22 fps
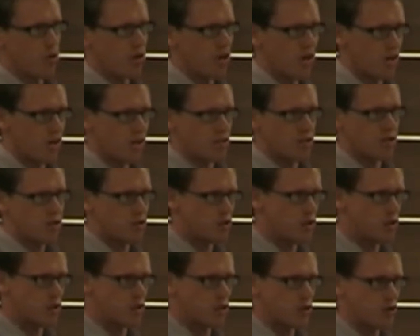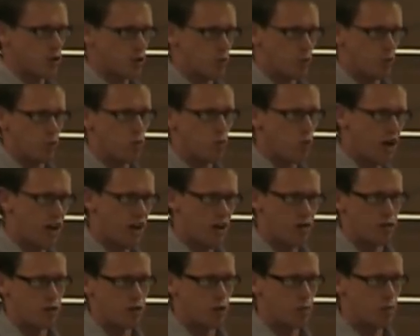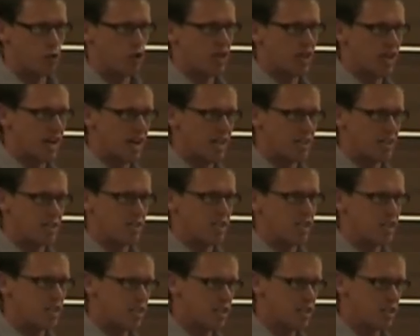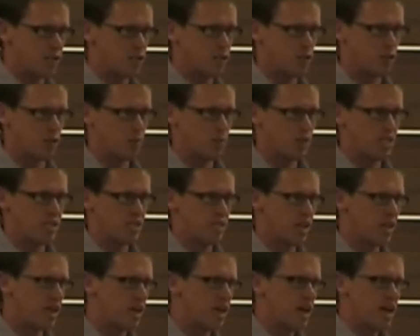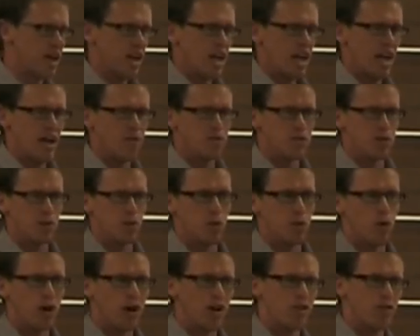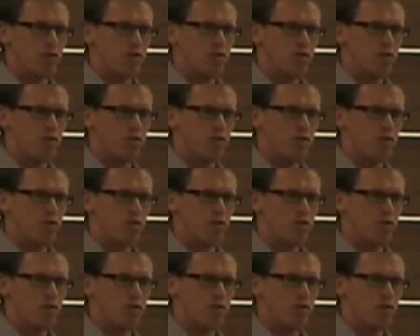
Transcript: point list, traditional way of communicating the agenda for the meeting, have some kind of